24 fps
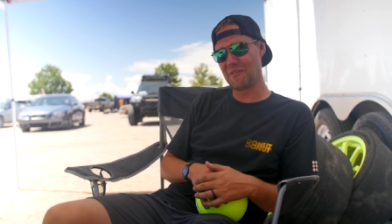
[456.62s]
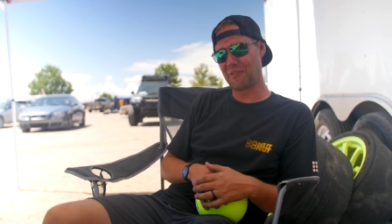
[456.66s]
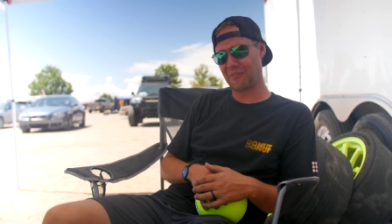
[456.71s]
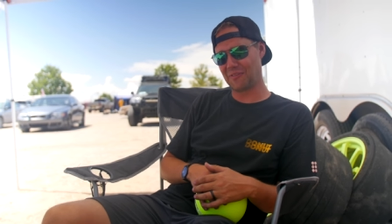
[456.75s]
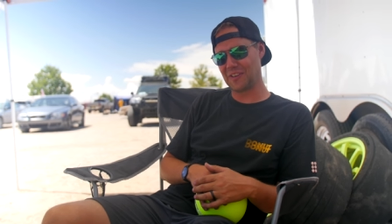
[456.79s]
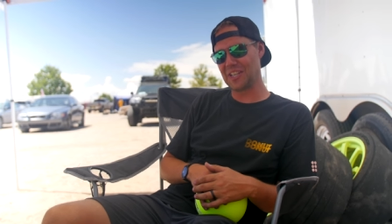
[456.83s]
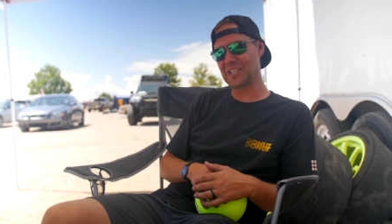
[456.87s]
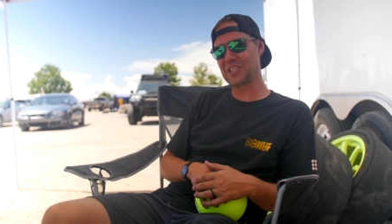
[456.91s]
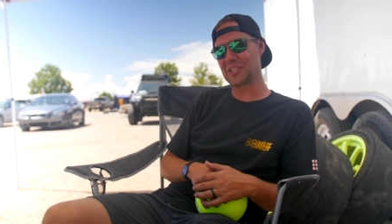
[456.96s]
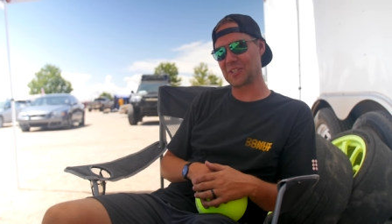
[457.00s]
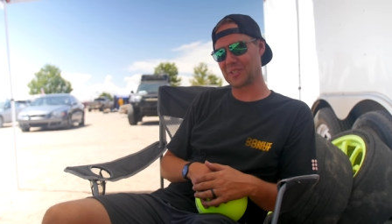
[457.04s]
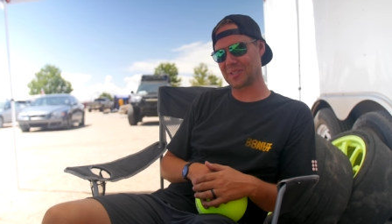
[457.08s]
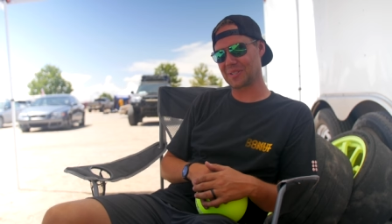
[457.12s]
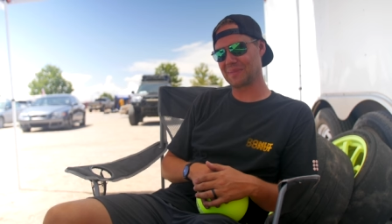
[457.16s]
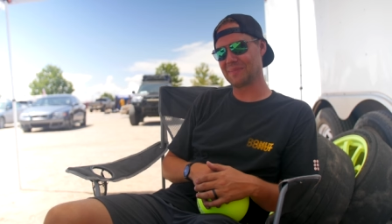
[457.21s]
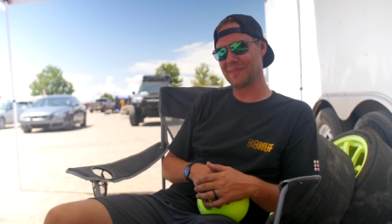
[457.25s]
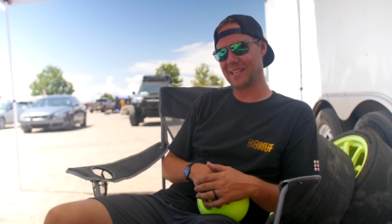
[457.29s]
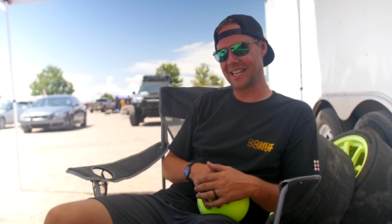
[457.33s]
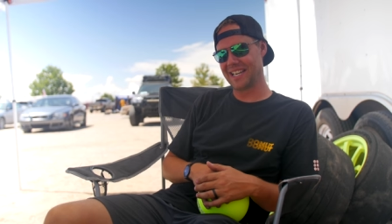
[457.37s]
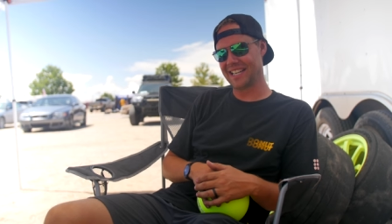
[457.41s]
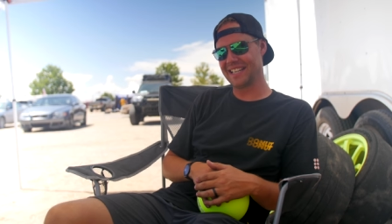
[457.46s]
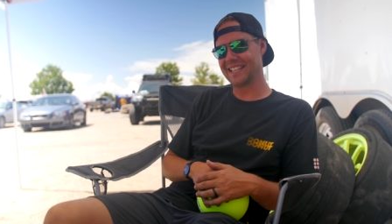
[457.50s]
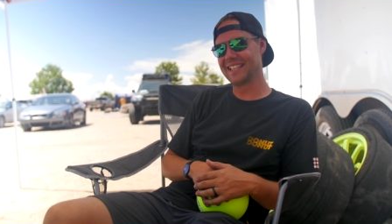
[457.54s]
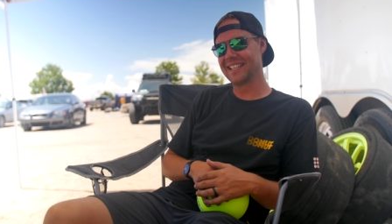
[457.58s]
Features,
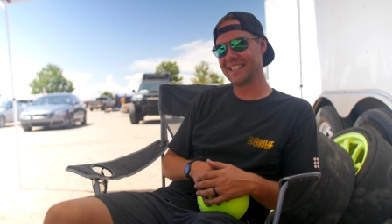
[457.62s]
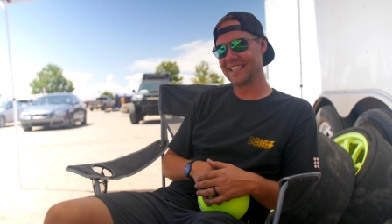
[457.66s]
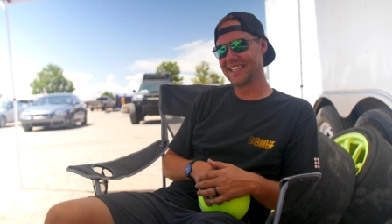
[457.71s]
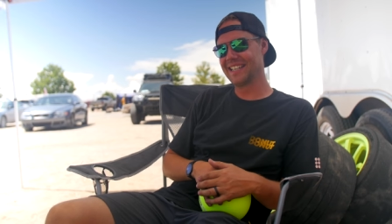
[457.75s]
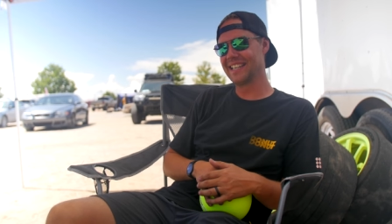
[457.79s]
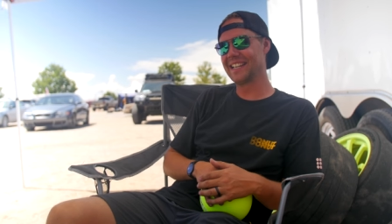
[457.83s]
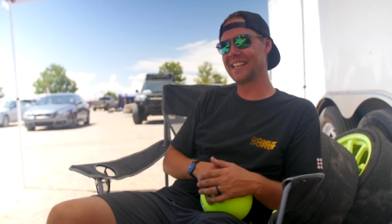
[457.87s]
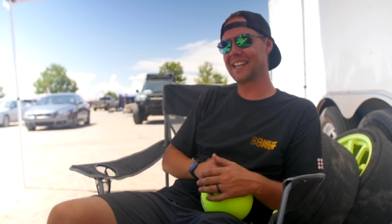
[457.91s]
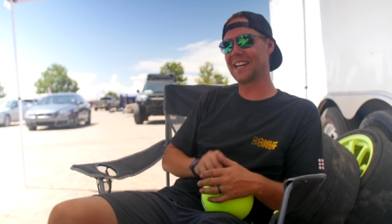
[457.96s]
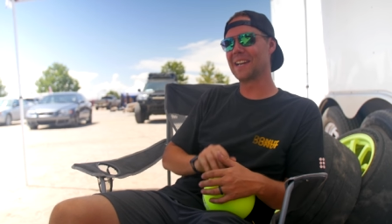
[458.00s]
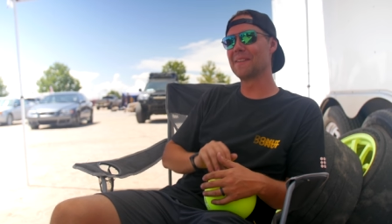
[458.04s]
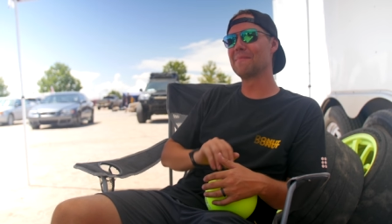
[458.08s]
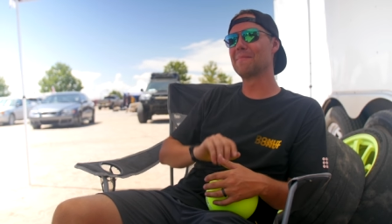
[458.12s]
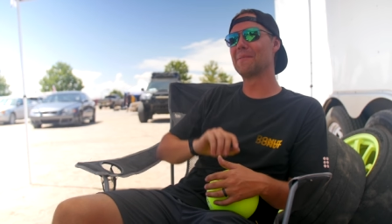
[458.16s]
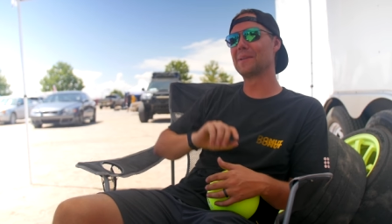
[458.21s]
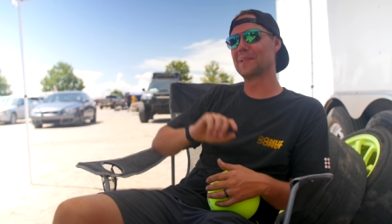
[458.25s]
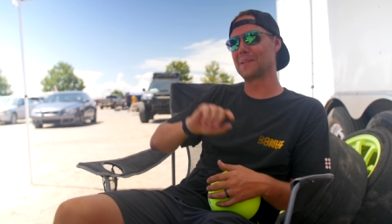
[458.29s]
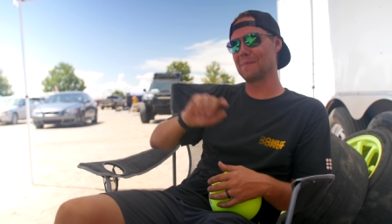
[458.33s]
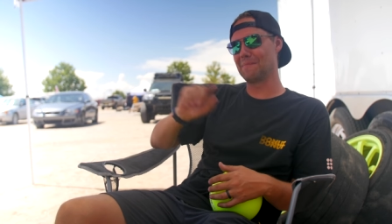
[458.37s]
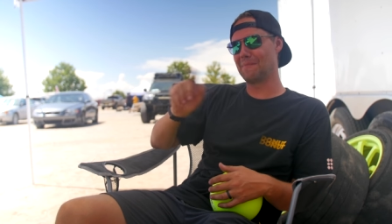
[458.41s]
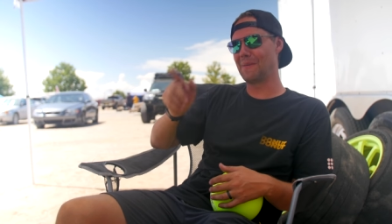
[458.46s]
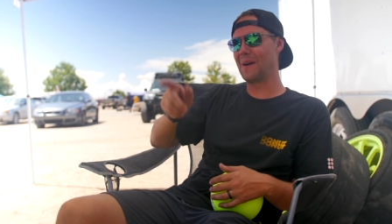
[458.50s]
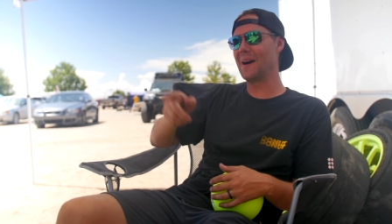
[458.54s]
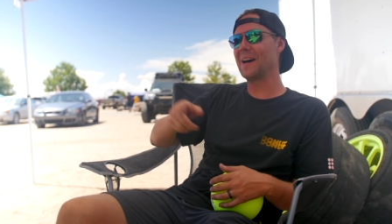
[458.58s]
man. You got to
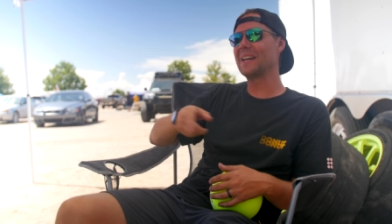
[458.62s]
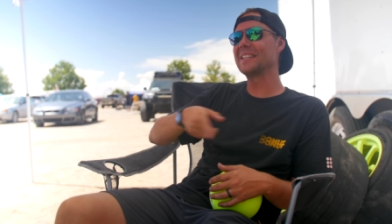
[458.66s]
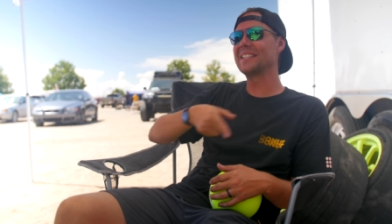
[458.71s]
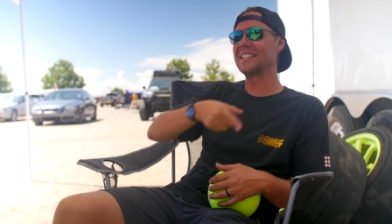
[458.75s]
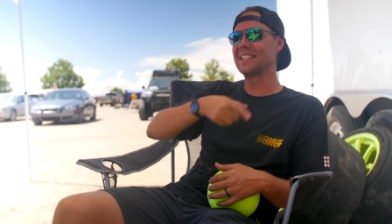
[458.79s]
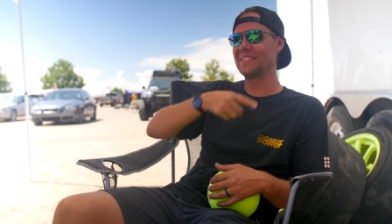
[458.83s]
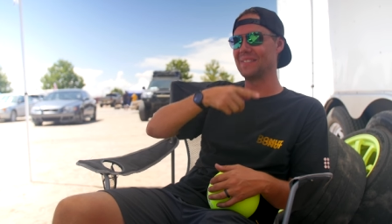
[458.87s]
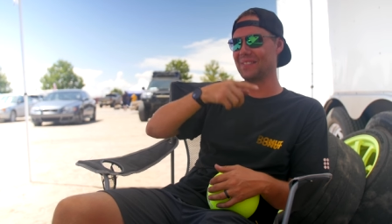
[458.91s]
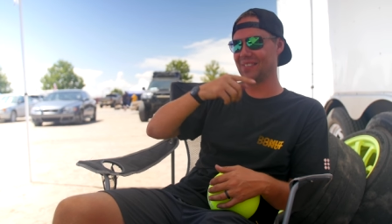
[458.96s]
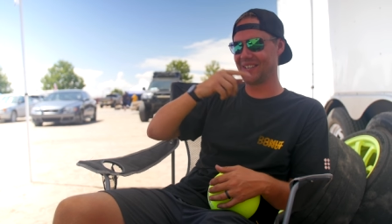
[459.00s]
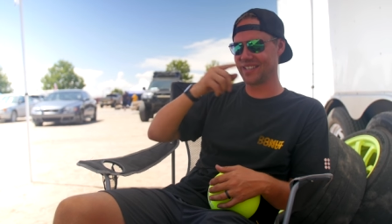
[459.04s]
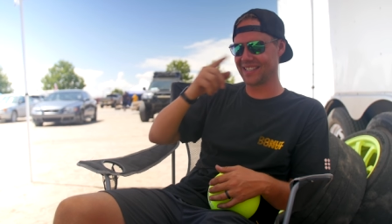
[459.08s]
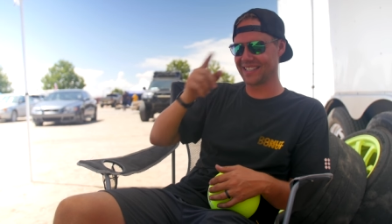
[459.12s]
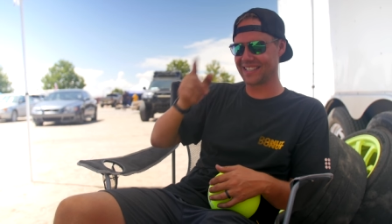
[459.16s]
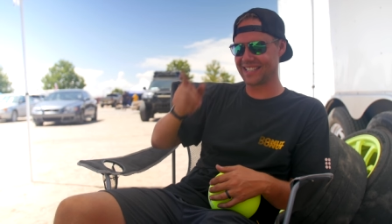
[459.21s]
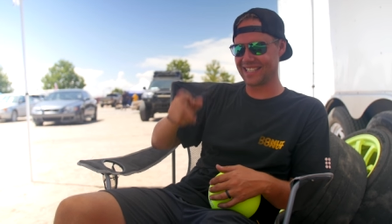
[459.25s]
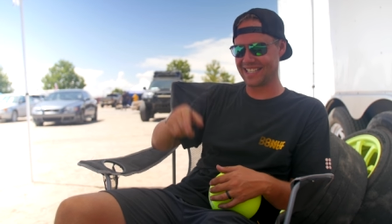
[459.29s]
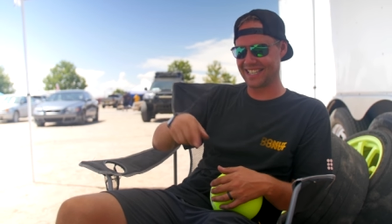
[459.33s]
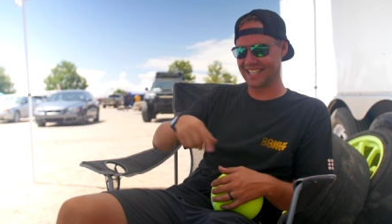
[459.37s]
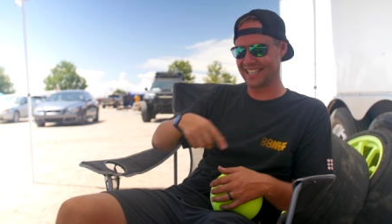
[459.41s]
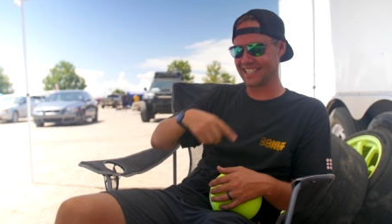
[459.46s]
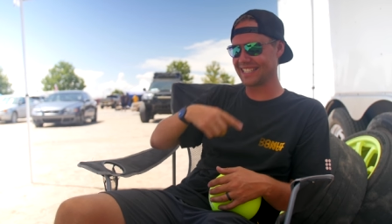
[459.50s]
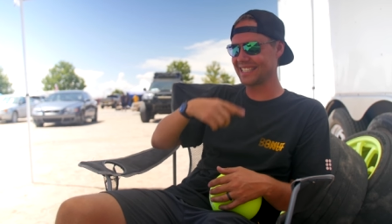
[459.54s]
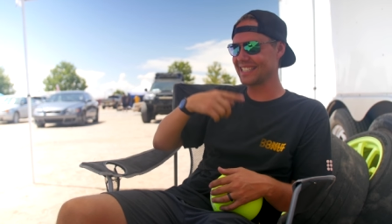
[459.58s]
put the positive on
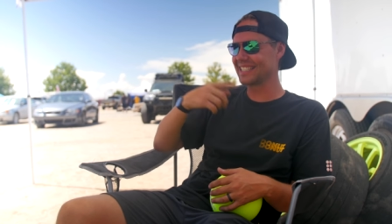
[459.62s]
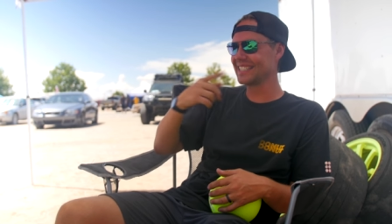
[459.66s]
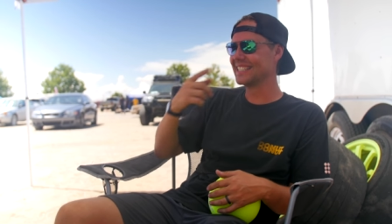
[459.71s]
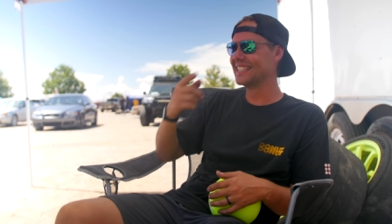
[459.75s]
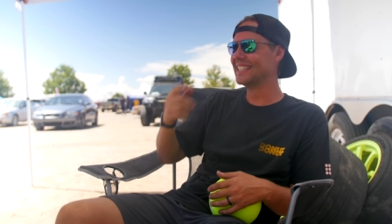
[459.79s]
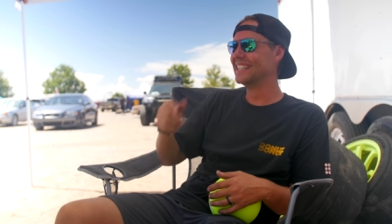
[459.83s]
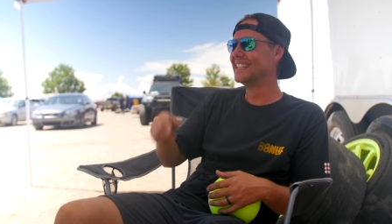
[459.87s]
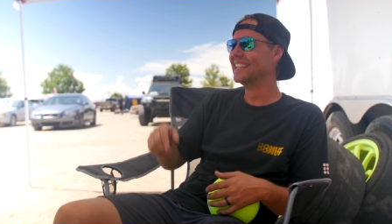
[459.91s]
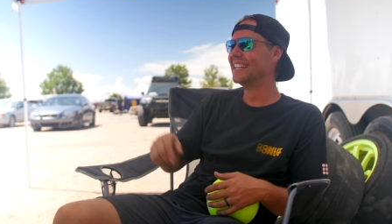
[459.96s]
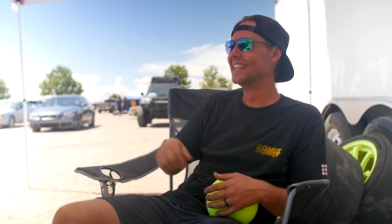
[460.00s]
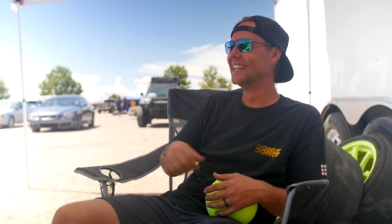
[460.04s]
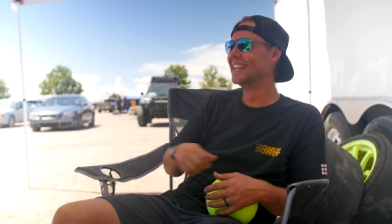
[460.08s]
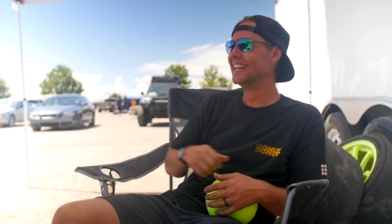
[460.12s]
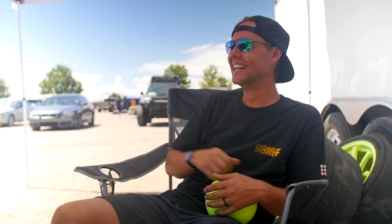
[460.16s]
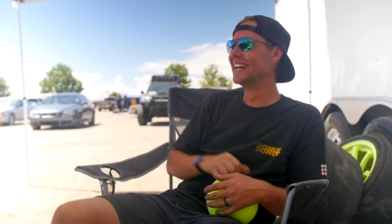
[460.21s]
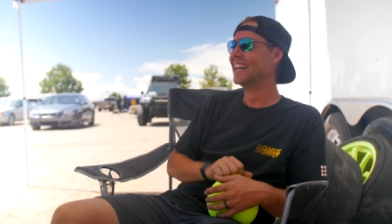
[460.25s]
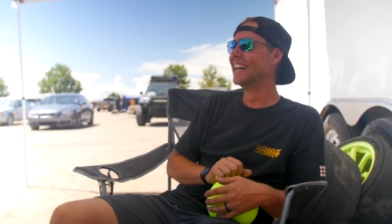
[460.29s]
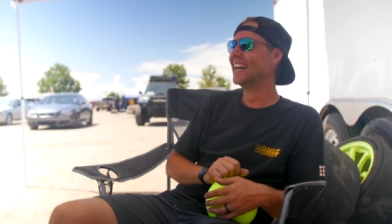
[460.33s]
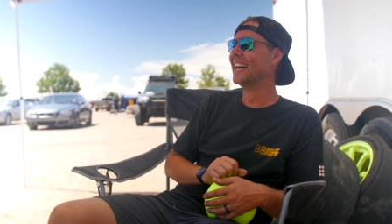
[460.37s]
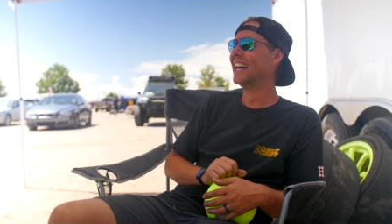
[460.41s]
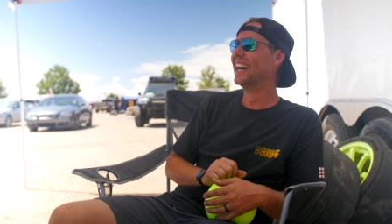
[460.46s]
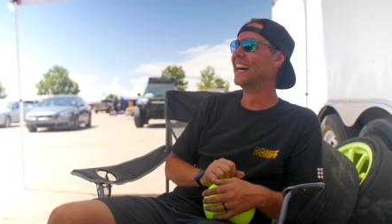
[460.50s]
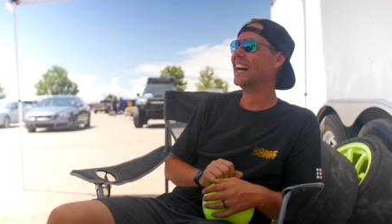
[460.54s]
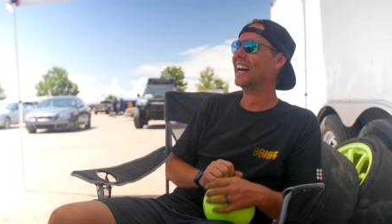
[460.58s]

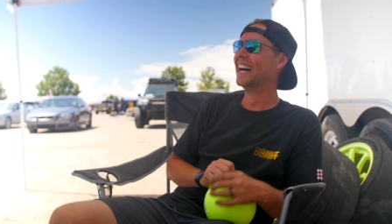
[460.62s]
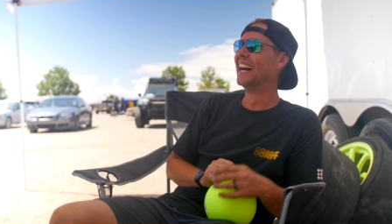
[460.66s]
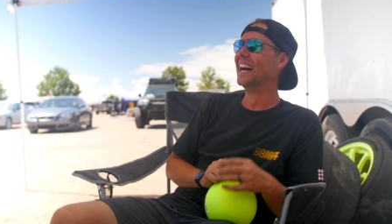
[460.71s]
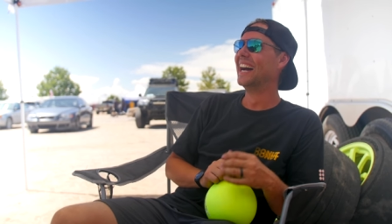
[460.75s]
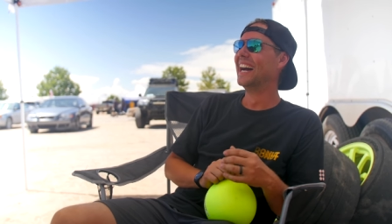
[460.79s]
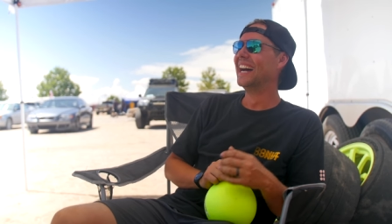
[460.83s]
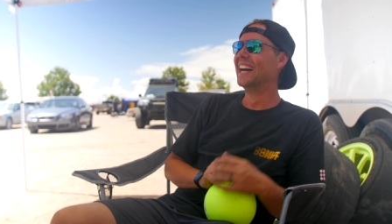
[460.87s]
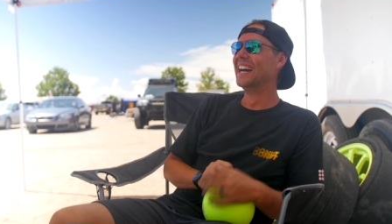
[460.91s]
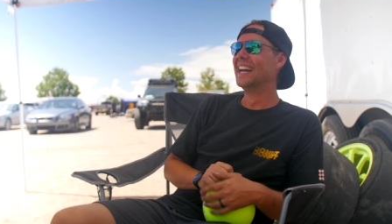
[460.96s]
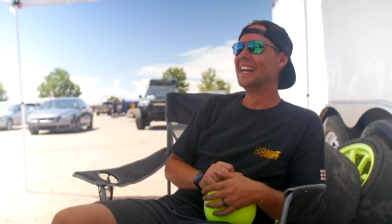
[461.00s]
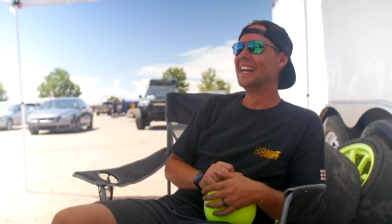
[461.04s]
things.